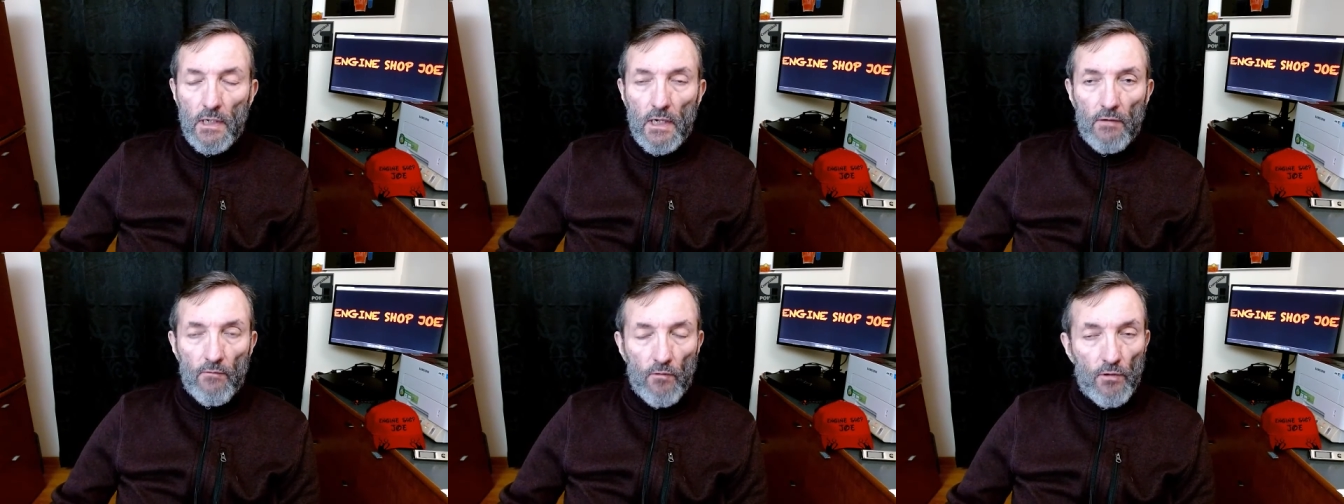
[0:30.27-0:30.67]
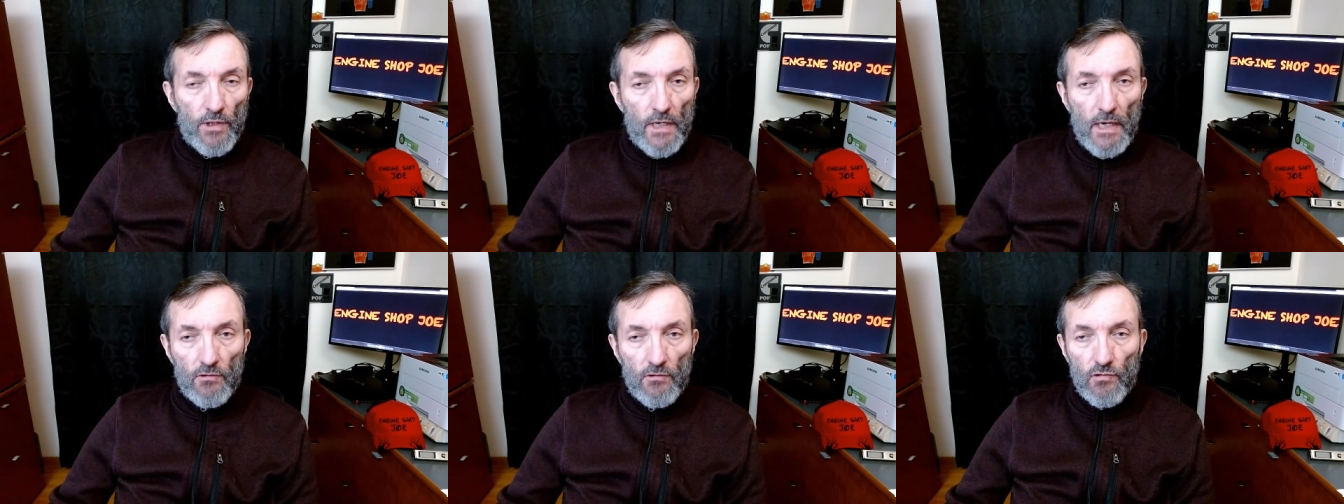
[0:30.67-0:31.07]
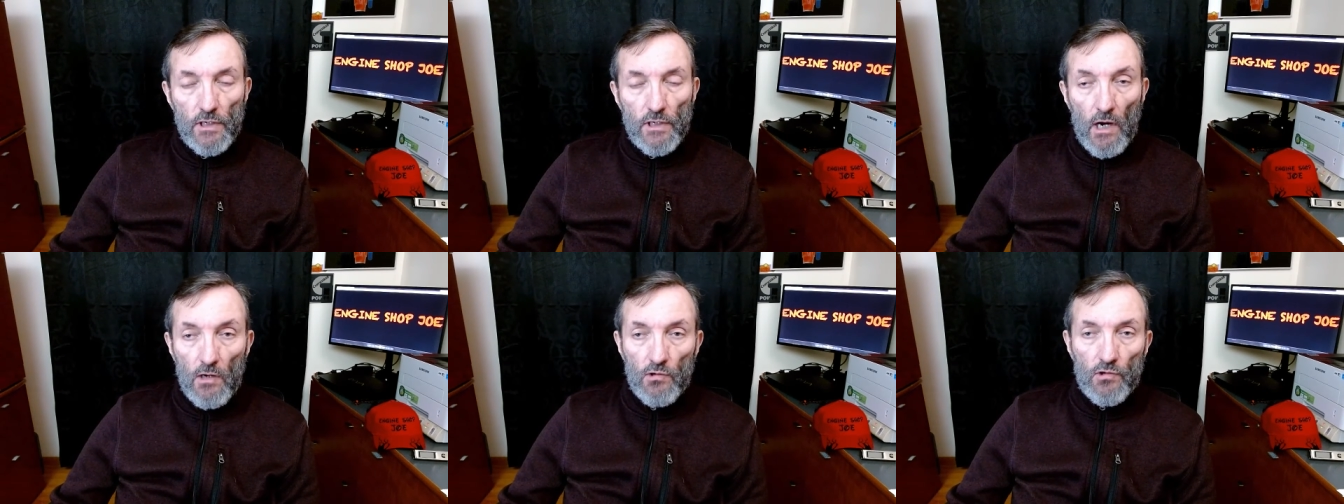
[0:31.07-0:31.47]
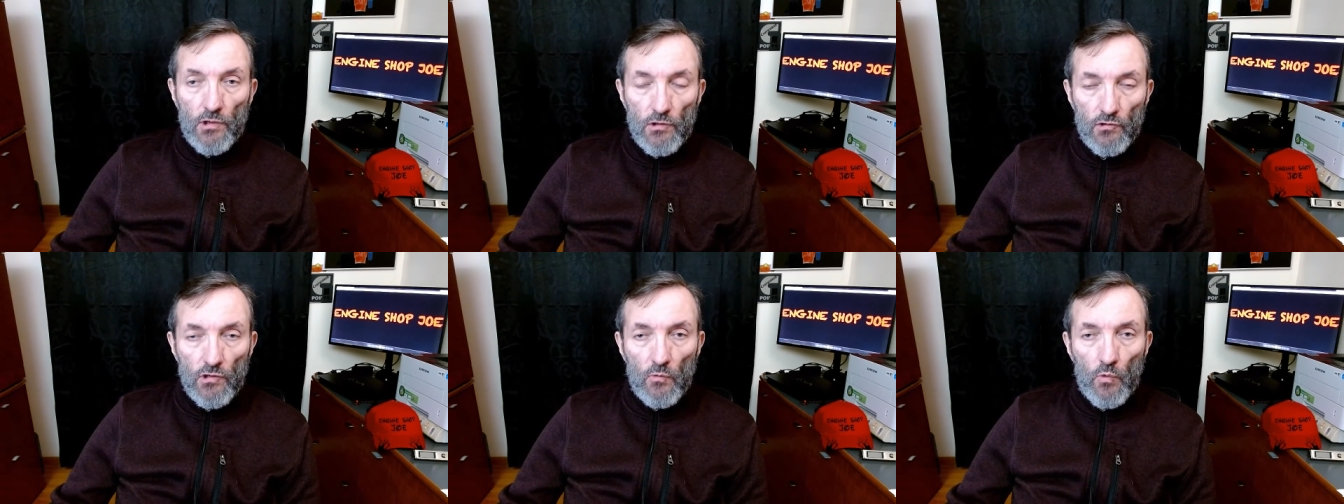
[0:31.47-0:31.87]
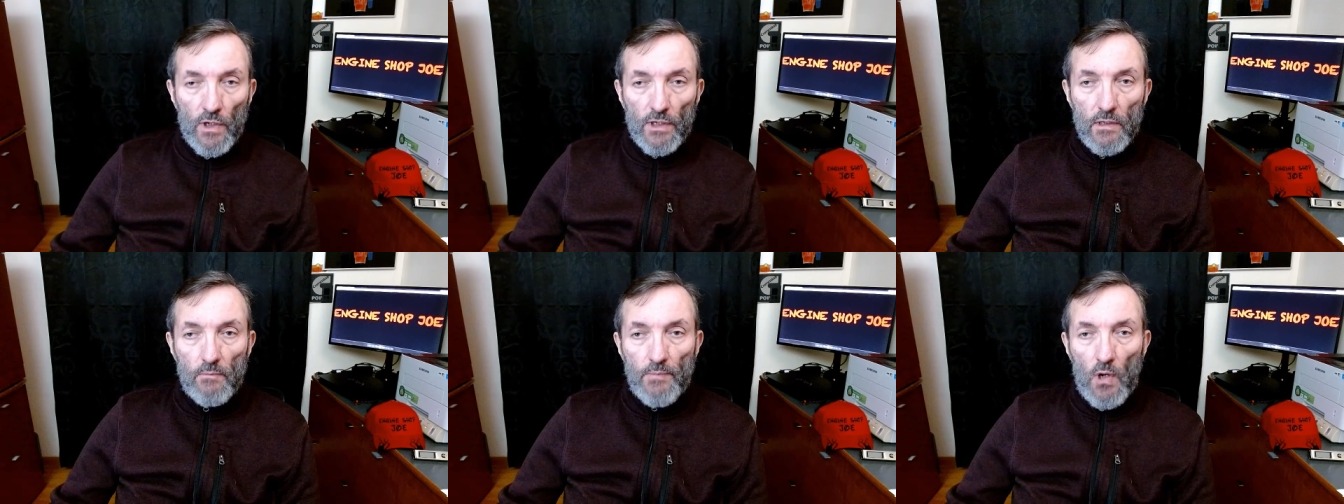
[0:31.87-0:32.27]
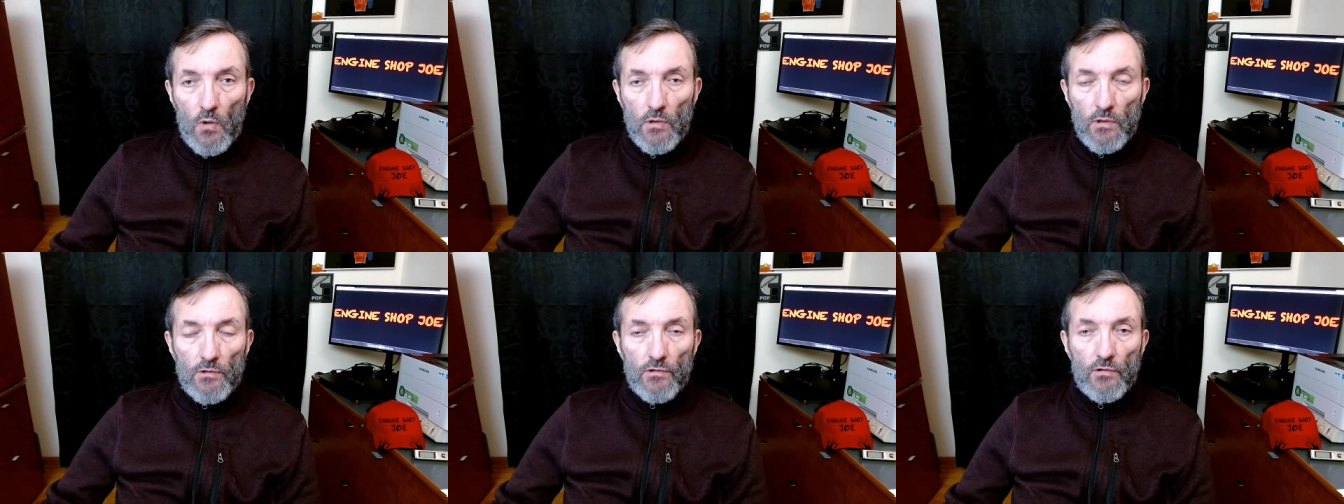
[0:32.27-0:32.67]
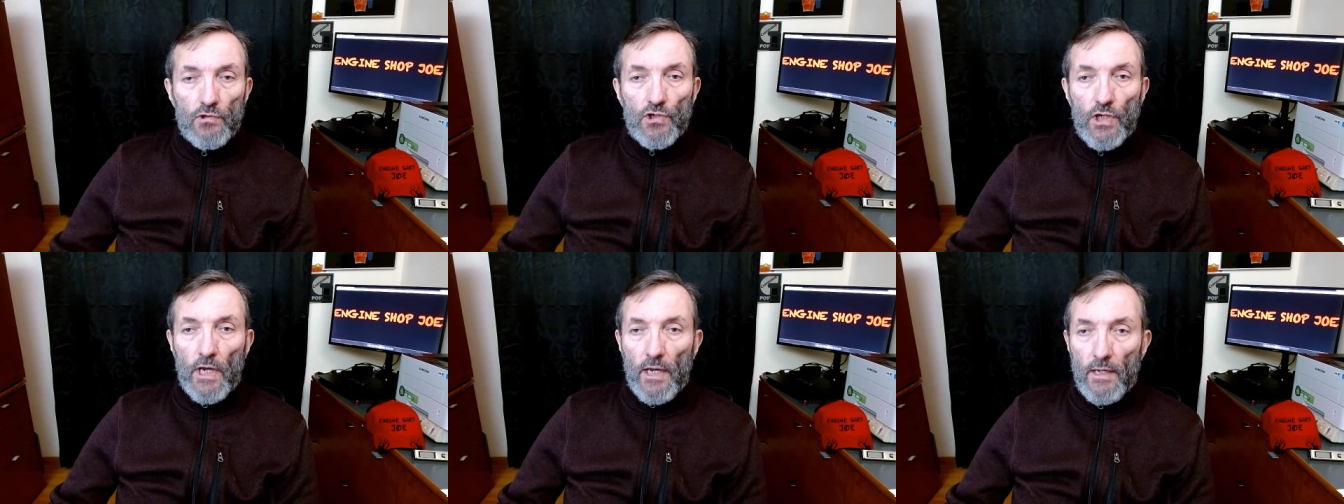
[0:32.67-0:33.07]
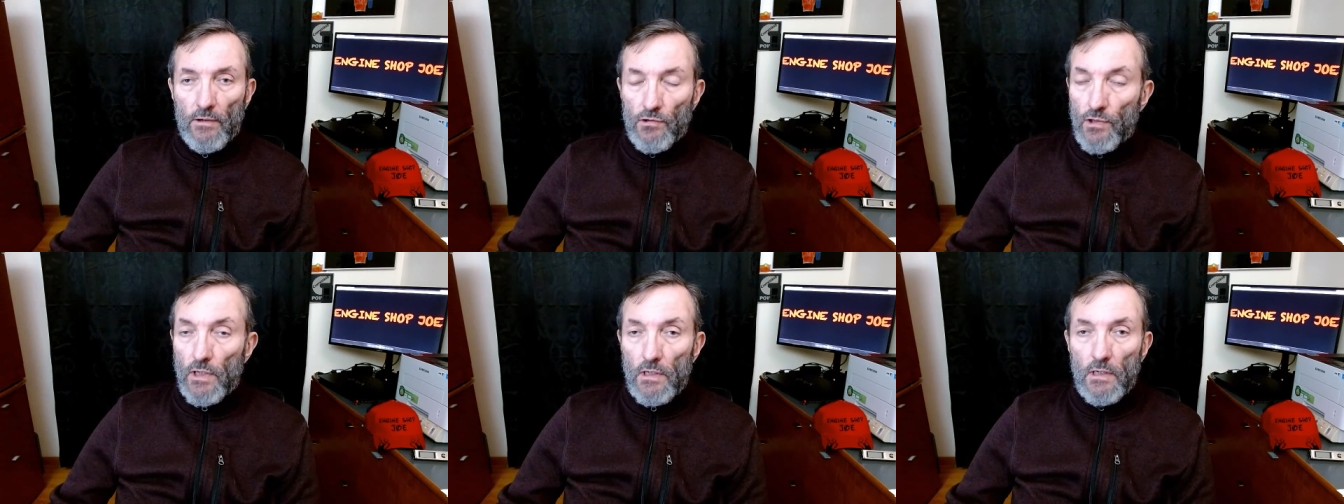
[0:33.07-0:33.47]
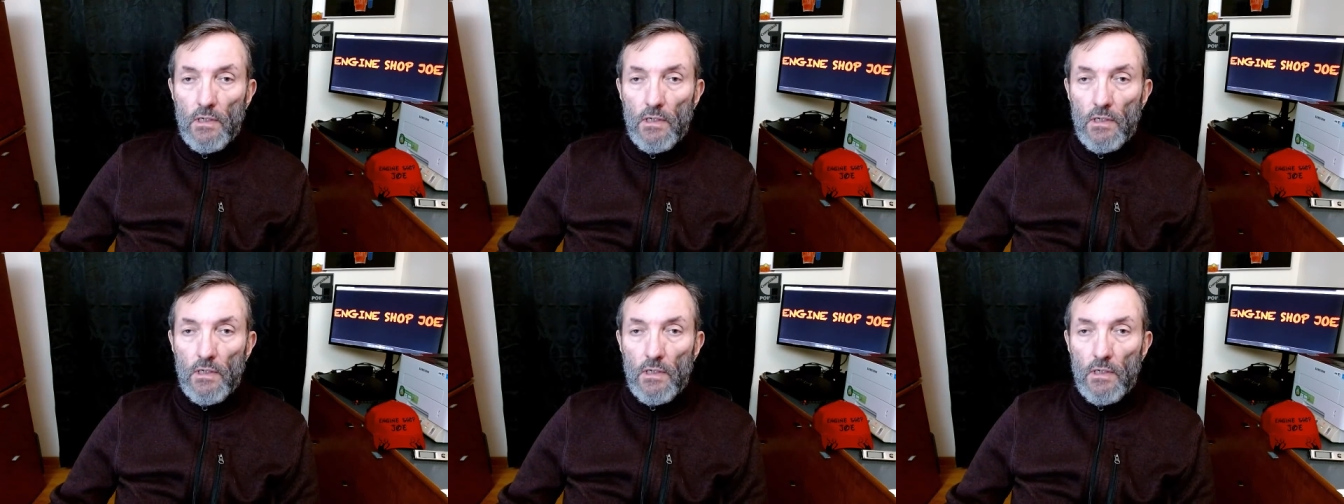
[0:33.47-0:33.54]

for the S C R system when components are changed.